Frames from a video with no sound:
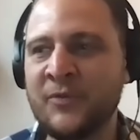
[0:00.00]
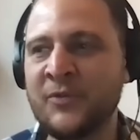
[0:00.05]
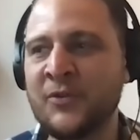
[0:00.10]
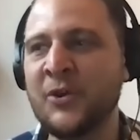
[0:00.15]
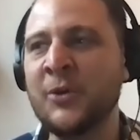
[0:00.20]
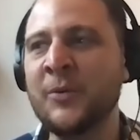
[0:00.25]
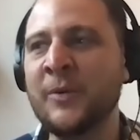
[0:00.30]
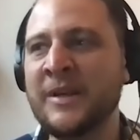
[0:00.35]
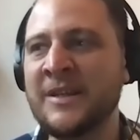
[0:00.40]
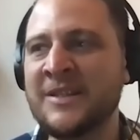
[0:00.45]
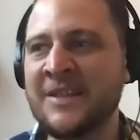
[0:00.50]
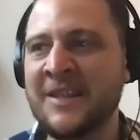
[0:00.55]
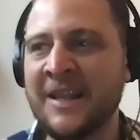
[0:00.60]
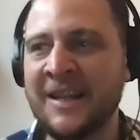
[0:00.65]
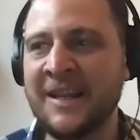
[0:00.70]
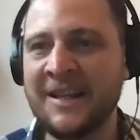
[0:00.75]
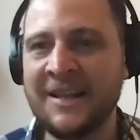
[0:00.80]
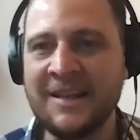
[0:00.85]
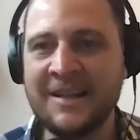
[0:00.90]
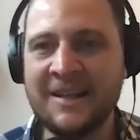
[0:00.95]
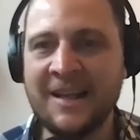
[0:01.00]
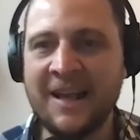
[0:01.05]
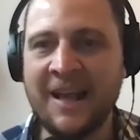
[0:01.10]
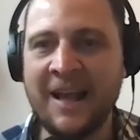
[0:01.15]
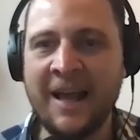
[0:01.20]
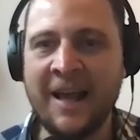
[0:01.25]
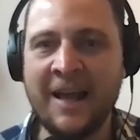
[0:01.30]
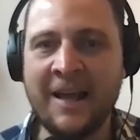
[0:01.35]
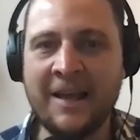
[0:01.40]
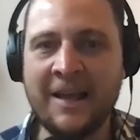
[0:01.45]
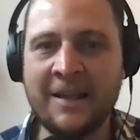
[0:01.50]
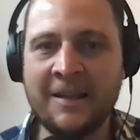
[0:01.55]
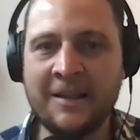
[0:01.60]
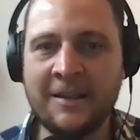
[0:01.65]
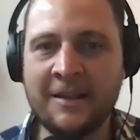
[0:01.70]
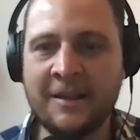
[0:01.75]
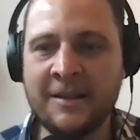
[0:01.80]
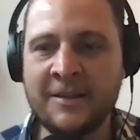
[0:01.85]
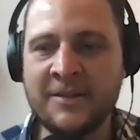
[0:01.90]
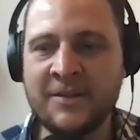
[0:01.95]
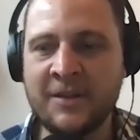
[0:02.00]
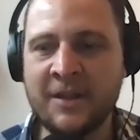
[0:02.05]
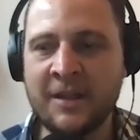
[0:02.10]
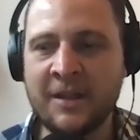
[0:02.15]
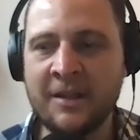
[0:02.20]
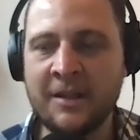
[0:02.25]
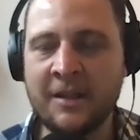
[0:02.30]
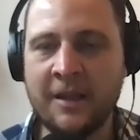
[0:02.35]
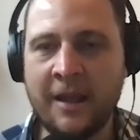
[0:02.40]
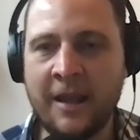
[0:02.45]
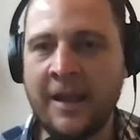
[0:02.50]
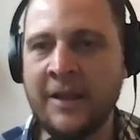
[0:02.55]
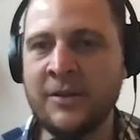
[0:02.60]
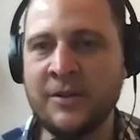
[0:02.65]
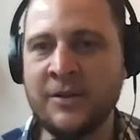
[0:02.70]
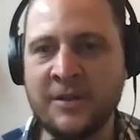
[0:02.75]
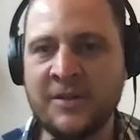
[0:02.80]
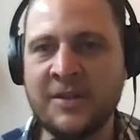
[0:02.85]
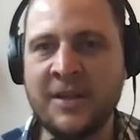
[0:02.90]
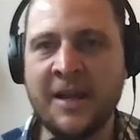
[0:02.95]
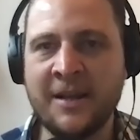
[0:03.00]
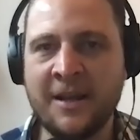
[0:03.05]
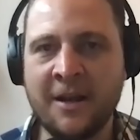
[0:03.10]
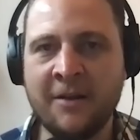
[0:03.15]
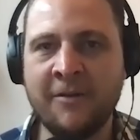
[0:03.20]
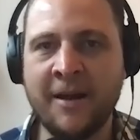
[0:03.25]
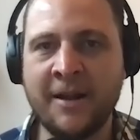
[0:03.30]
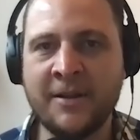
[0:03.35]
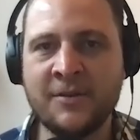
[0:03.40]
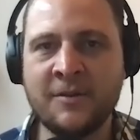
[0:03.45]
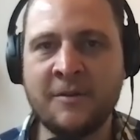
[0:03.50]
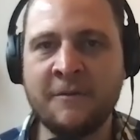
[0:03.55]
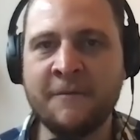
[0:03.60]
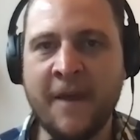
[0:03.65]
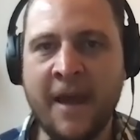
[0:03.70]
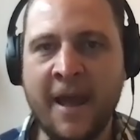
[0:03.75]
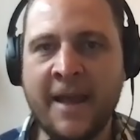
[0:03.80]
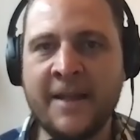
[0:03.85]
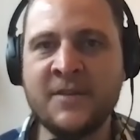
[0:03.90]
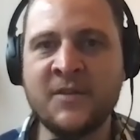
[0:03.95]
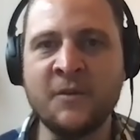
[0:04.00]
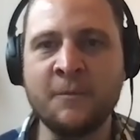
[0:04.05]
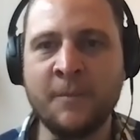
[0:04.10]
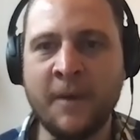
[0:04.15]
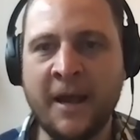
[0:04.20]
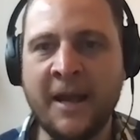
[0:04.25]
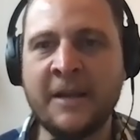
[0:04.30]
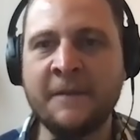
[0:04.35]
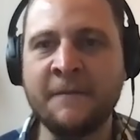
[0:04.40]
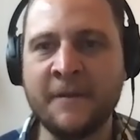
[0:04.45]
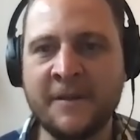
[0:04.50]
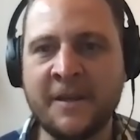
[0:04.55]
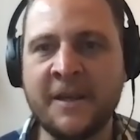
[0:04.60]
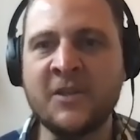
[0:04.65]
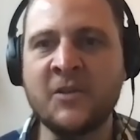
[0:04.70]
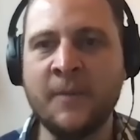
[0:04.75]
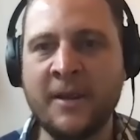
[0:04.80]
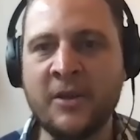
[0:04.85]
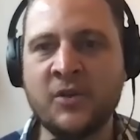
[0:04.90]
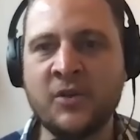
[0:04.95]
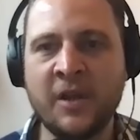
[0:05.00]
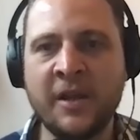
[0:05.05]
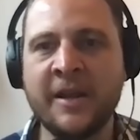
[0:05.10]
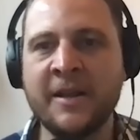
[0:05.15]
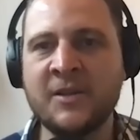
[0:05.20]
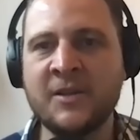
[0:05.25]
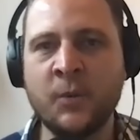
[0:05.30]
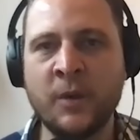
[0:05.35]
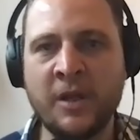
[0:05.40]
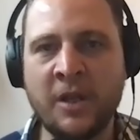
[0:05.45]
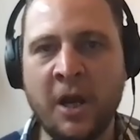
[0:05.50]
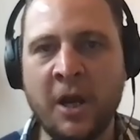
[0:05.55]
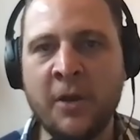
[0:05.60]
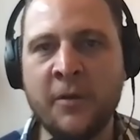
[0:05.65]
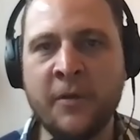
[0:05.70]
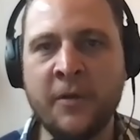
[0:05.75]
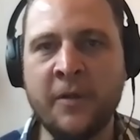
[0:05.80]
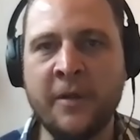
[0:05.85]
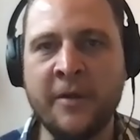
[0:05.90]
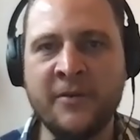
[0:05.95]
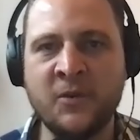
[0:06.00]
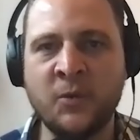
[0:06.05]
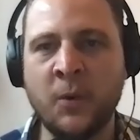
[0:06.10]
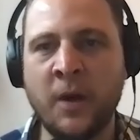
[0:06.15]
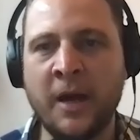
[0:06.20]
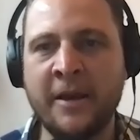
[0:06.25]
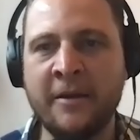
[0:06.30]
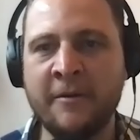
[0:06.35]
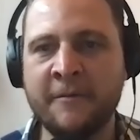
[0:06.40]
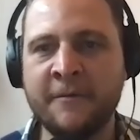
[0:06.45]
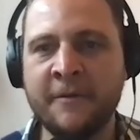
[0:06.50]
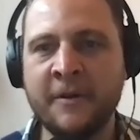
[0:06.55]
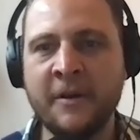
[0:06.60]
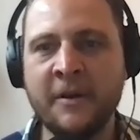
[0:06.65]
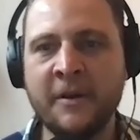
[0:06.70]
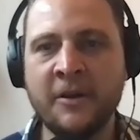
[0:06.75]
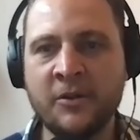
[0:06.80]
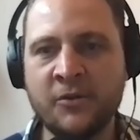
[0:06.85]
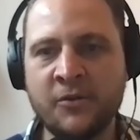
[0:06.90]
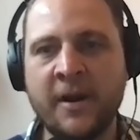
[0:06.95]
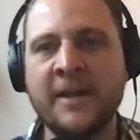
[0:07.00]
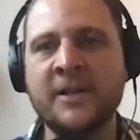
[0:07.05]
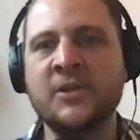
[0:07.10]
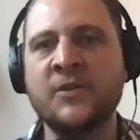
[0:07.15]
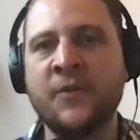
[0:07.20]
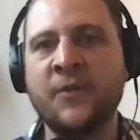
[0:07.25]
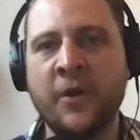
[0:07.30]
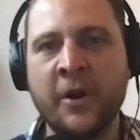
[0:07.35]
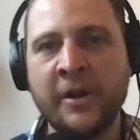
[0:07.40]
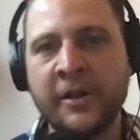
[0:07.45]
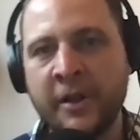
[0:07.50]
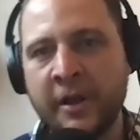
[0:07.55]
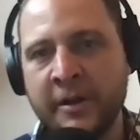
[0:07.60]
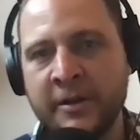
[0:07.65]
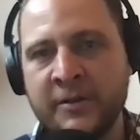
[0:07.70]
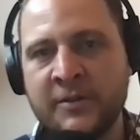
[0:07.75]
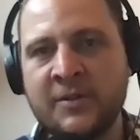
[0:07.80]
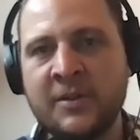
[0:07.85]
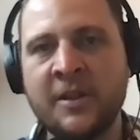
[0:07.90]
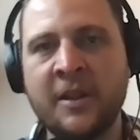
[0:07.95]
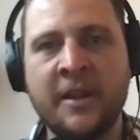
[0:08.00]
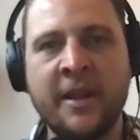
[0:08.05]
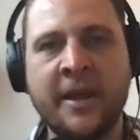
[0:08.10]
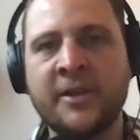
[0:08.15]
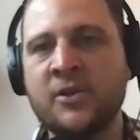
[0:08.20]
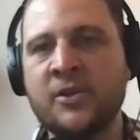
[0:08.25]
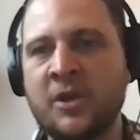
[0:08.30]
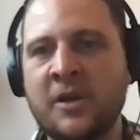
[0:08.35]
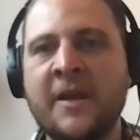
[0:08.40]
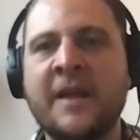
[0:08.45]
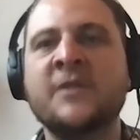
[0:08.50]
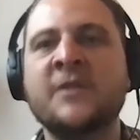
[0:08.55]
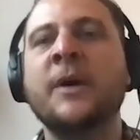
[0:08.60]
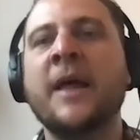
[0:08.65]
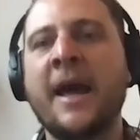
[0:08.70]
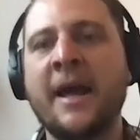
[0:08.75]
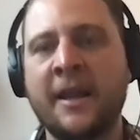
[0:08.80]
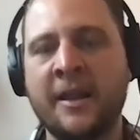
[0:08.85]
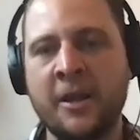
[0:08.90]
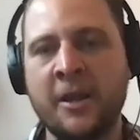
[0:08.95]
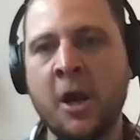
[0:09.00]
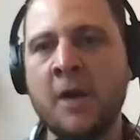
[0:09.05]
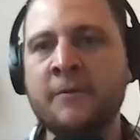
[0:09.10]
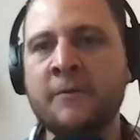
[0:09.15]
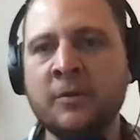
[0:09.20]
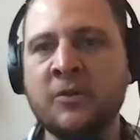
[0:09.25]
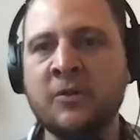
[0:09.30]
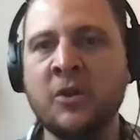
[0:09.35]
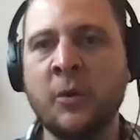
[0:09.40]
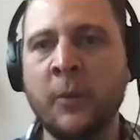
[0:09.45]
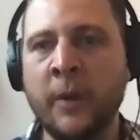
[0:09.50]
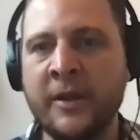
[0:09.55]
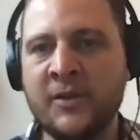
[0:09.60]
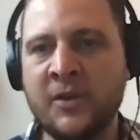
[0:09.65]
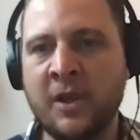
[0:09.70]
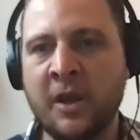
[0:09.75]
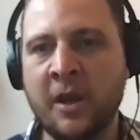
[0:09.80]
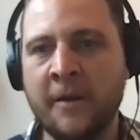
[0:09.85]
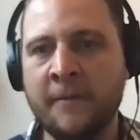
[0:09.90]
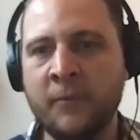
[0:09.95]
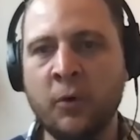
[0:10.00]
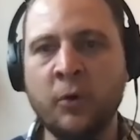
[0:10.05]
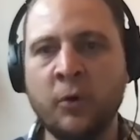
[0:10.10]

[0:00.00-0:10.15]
2 is that, as you say, Nagraj, the fans have paid for test match tickets. We know that there's a way of transferring those to the next year. That's what happened at the Oval 2 weeks ago.